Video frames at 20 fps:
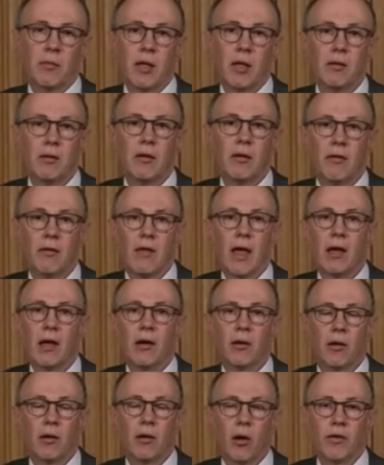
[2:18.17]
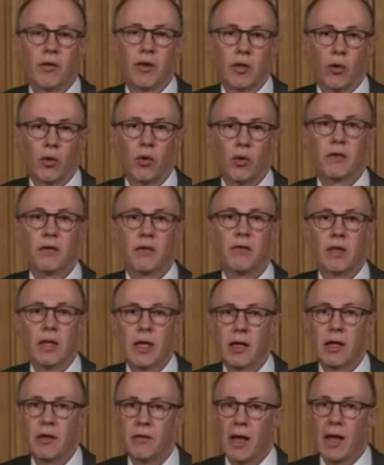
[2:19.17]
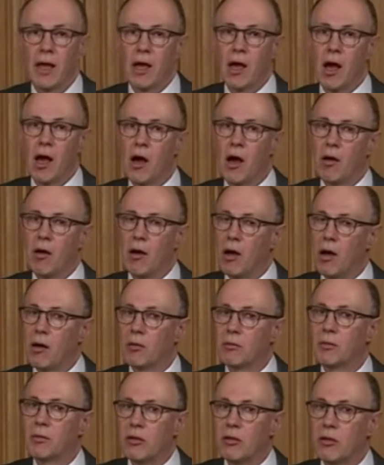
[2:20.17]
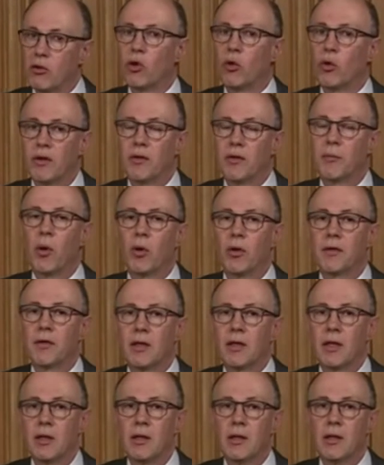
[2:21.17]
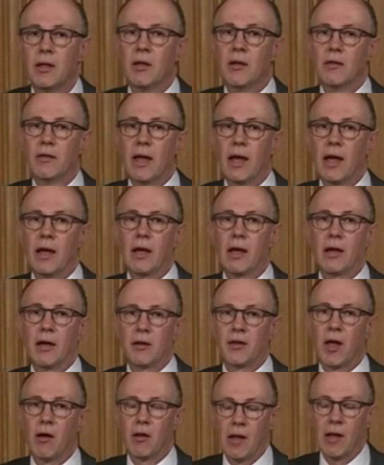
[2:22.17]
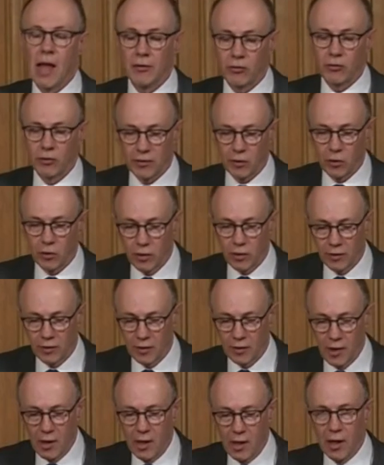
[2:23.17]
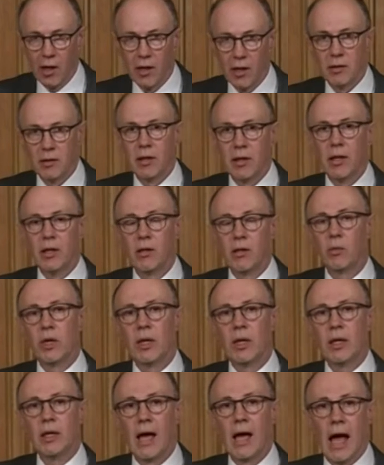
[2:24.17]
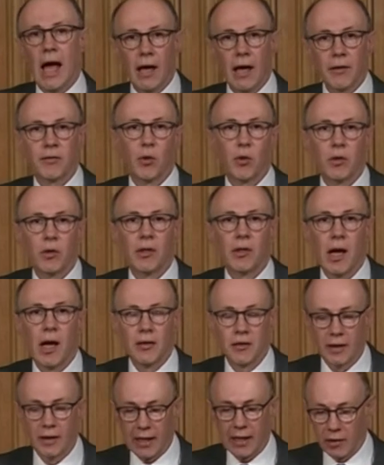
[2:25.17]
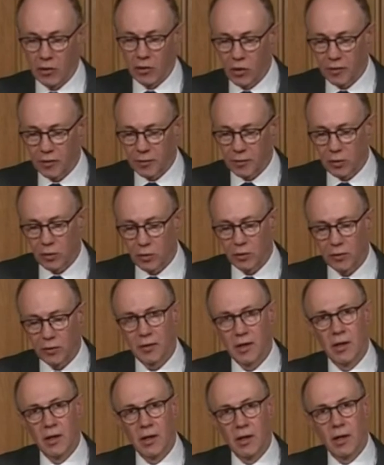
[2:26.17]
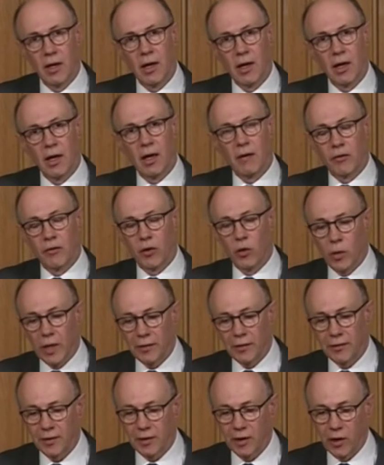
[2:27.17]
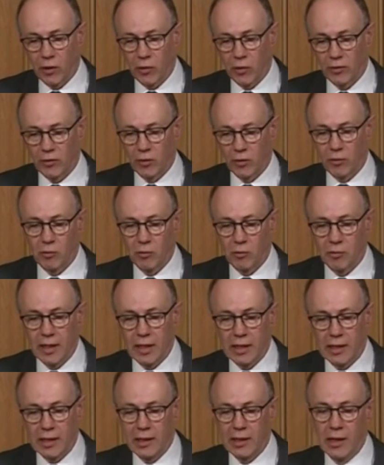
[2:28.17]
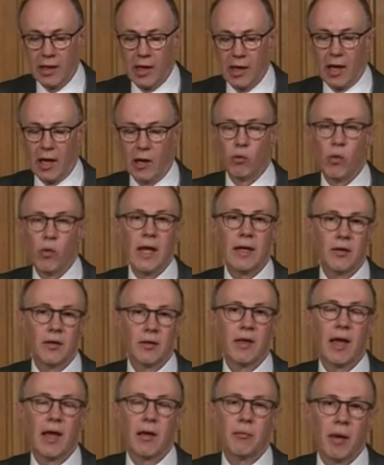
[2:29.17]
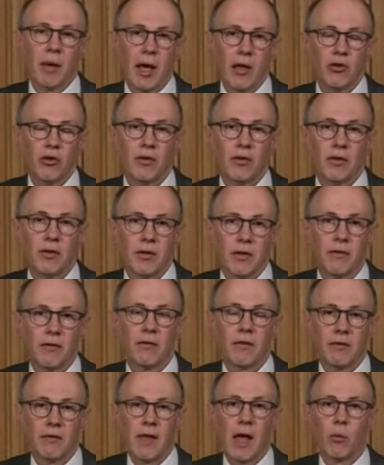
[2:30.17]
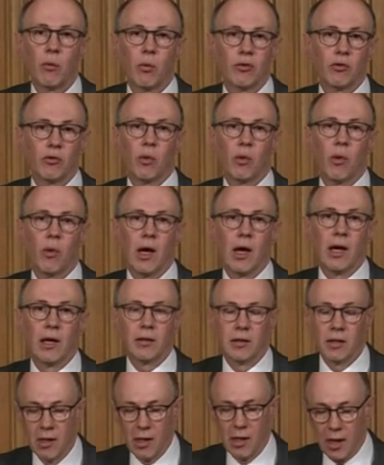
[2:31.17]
been there over the course of the year. They are our insurance policy. They're as our last resort. And indeed, we asked all the Nightingale hospitals a few weeks ago to be ready to take patients if that was required.